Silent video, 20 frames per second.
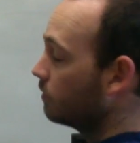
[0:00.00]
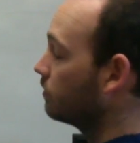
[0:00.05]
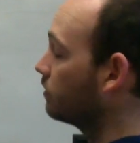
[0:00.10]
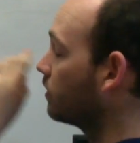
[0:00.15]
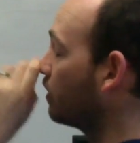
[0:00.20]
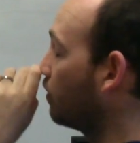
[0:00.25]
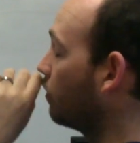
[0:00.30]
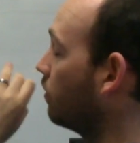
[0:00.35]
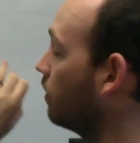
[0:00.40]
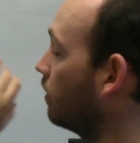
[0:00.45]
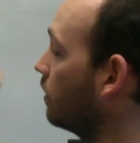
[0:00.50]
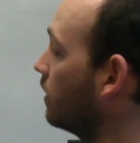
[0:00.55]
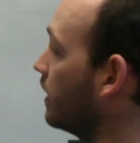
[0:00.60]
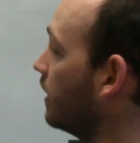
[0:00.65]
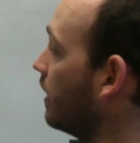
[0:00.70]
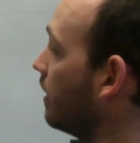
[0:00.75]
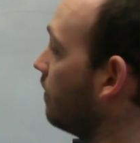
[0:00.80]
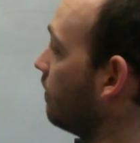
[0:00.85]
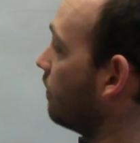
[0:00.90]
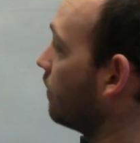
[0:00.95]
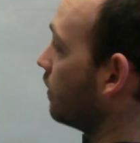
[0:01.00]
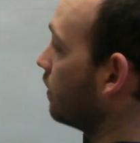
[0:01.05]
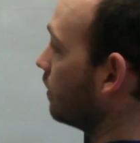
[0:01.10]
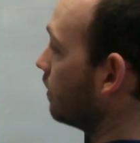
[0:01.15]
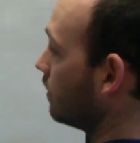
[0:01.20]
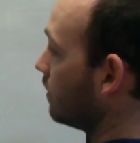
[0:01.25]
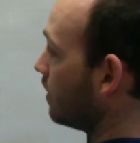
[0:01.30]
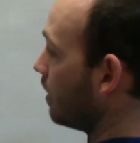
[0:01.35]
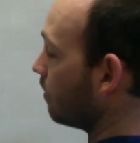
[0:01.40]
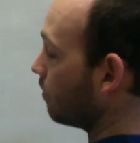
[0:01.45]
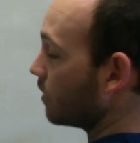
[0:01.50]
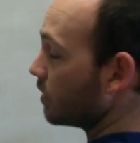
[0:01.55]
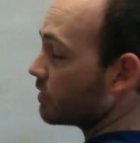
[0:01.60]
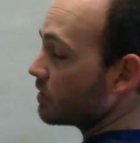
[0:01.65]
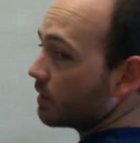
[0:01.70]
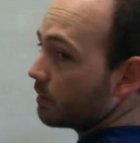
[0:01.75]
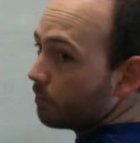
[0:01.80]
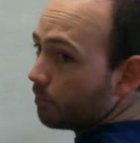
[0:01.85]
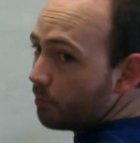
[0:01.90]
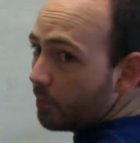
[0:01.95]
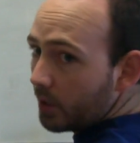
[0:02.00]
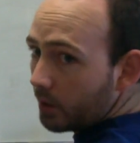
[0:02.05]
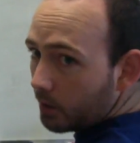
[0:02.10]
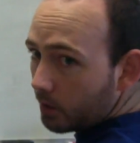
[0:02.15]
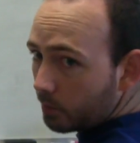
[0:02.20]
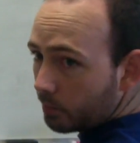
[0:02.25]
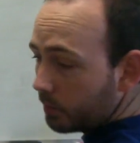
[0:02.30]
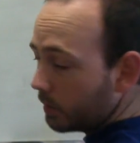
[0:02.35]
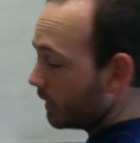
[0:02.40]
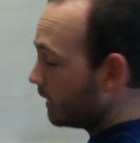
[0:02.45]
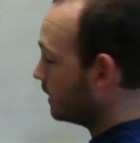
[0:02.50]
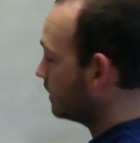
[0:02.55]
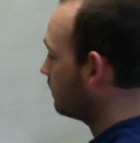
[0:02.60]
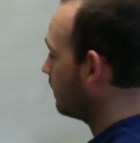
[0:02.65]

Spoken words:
So we're looking at for numbers in bigger place